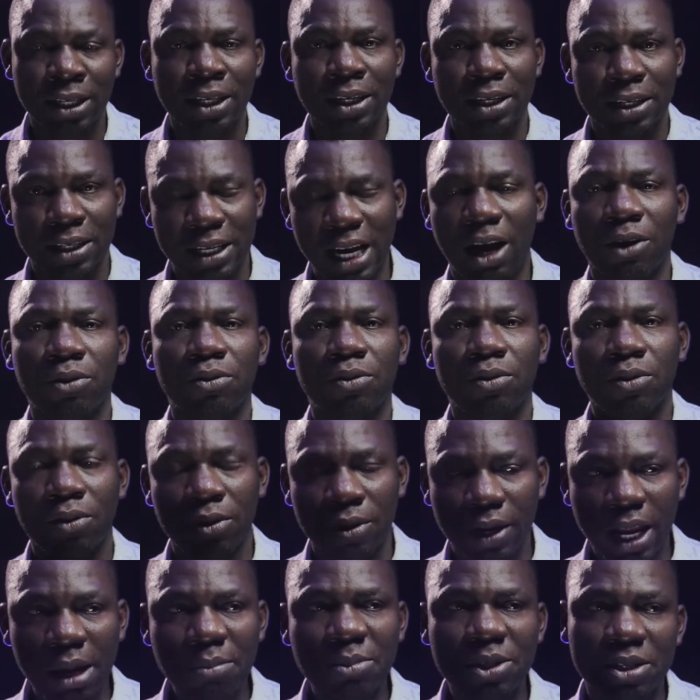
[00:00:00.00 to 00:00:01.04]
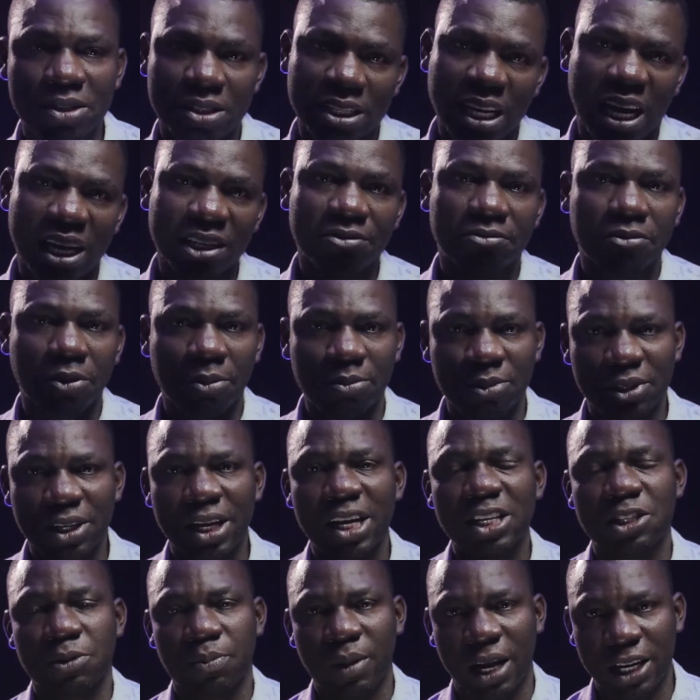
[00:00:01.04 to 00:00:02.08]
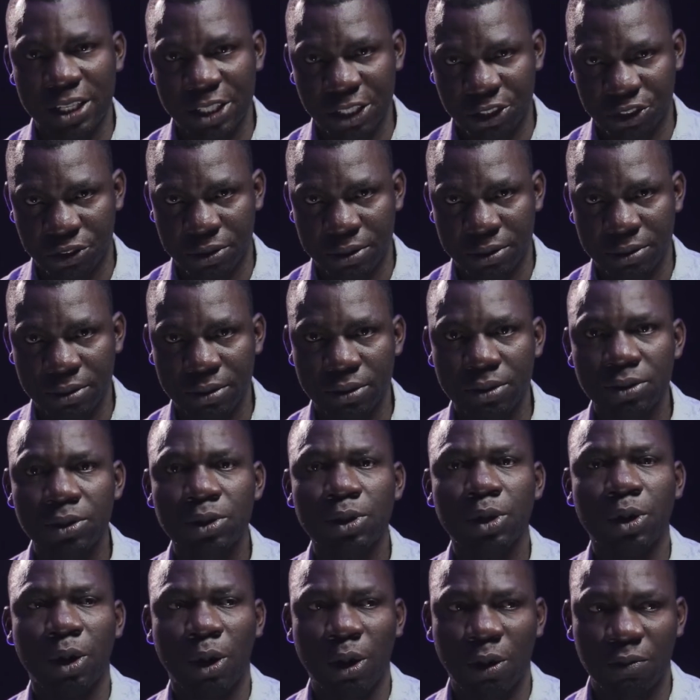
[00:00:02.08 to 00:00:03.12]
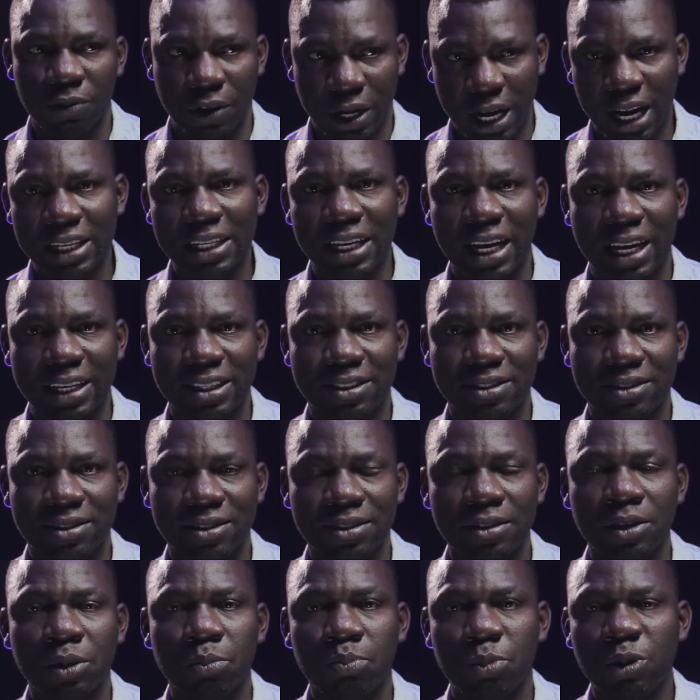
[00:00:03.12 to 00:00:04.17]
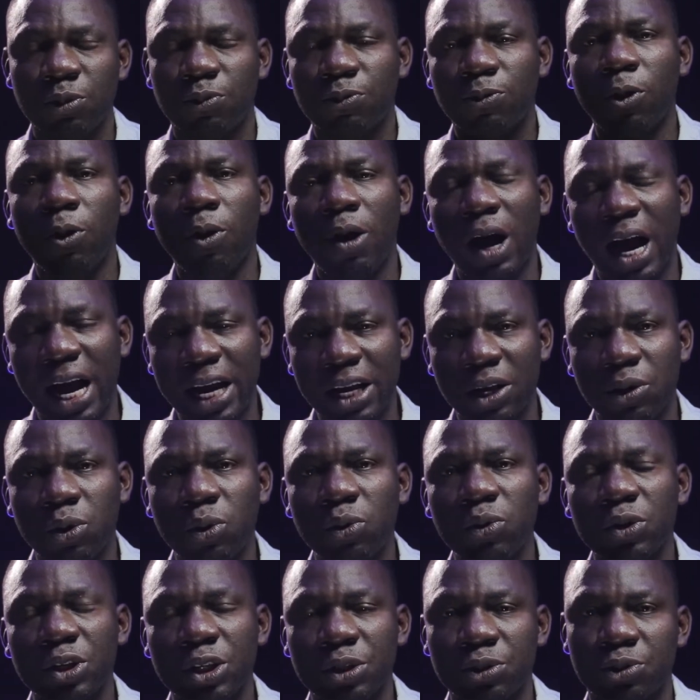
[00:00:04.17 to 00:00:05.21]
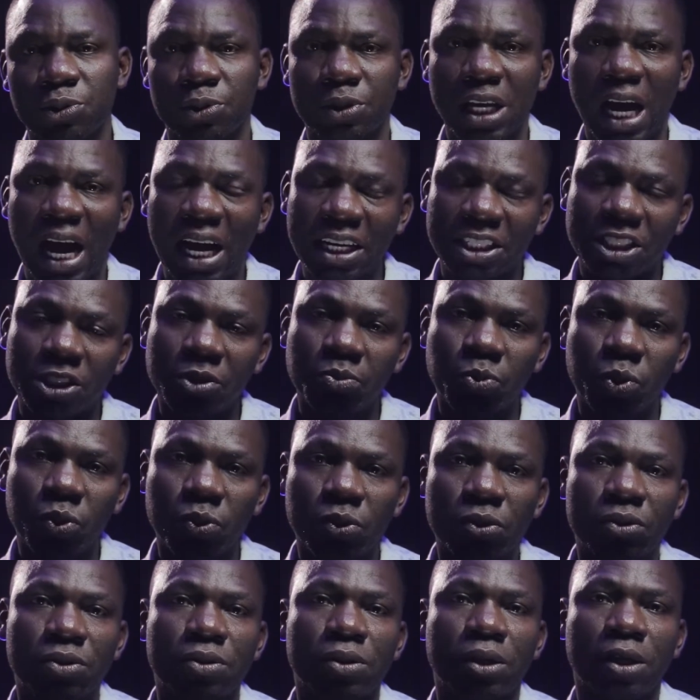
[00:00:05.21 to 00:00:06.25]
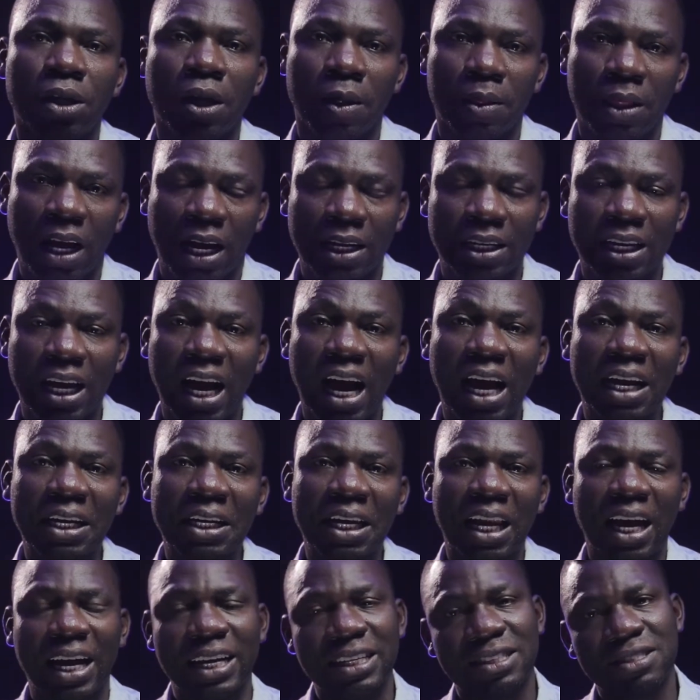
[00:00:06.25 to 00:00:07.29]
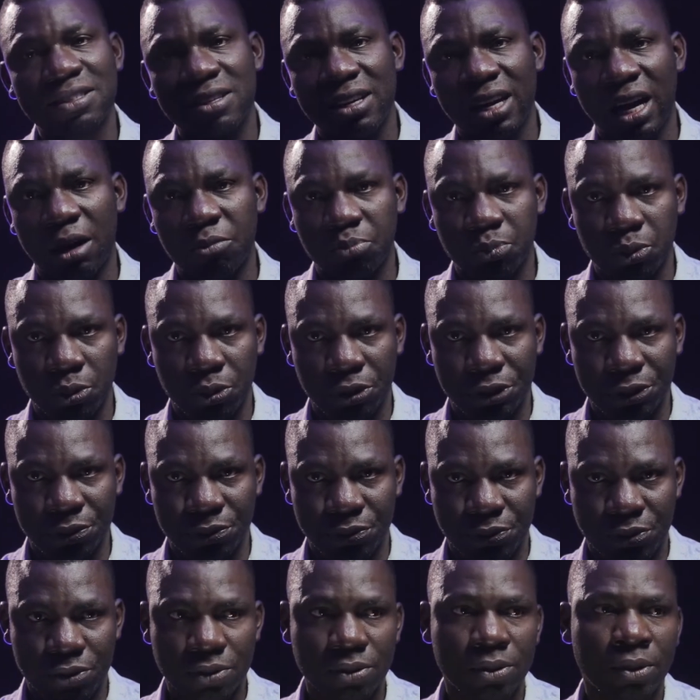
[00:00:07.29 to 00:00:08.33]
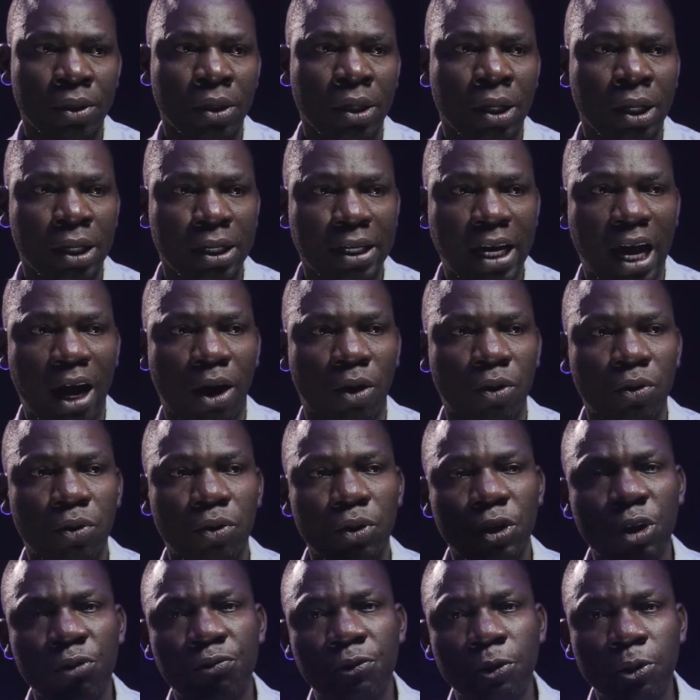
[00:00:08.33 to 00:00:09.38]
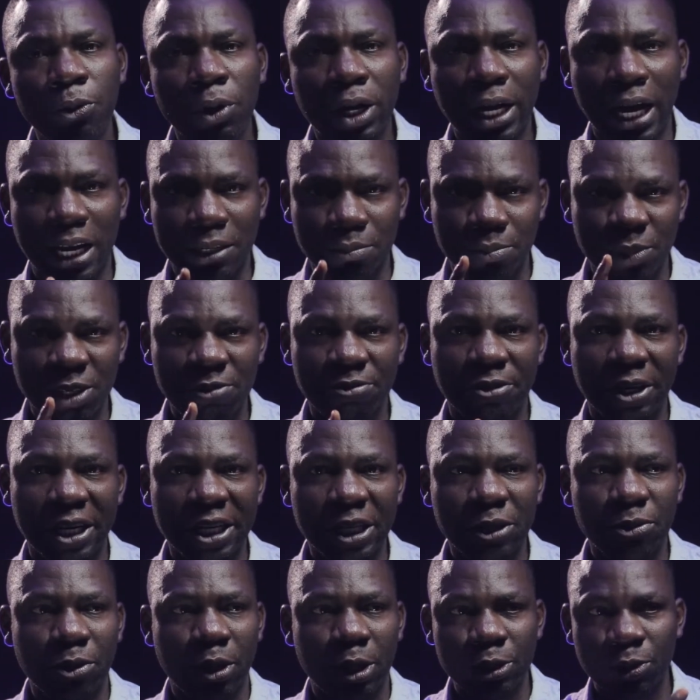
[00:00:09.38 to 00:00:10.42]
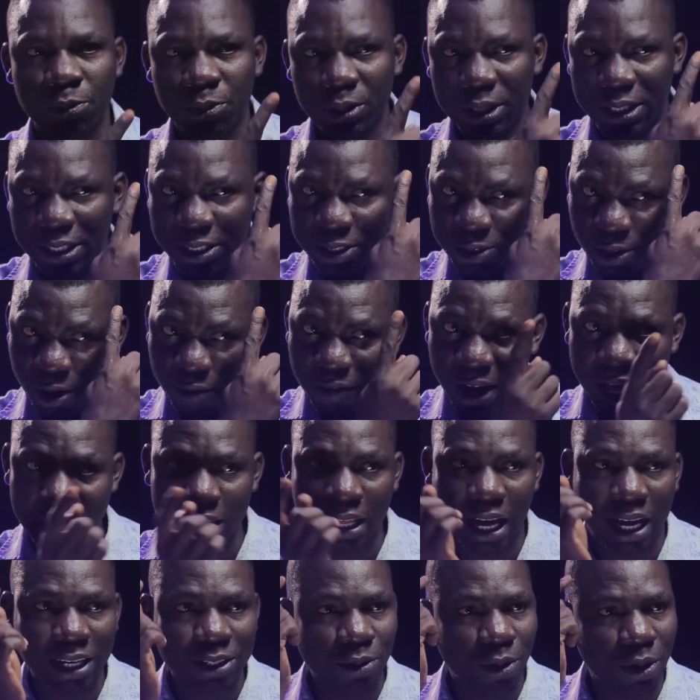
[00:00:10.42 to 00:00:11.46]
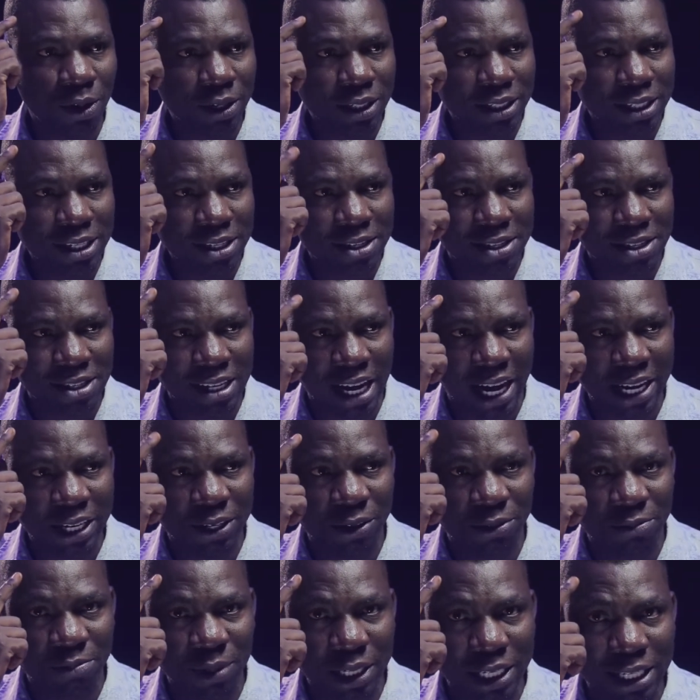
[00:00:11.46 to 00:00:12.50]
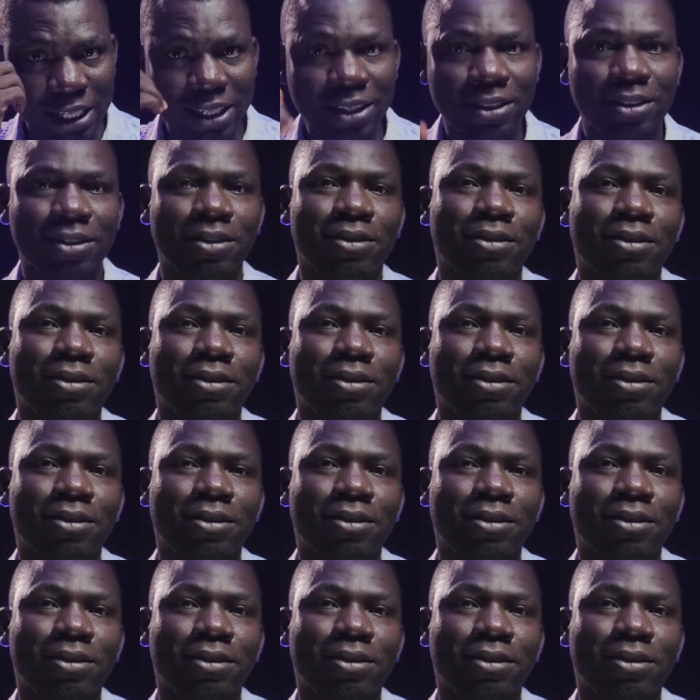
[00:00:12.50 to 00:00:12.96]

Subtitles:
Now, let me start from the explanation of the hard light before I go into the attributes that the hard lights can produce. Now, if you look at me very well, you will discover that on this side of me,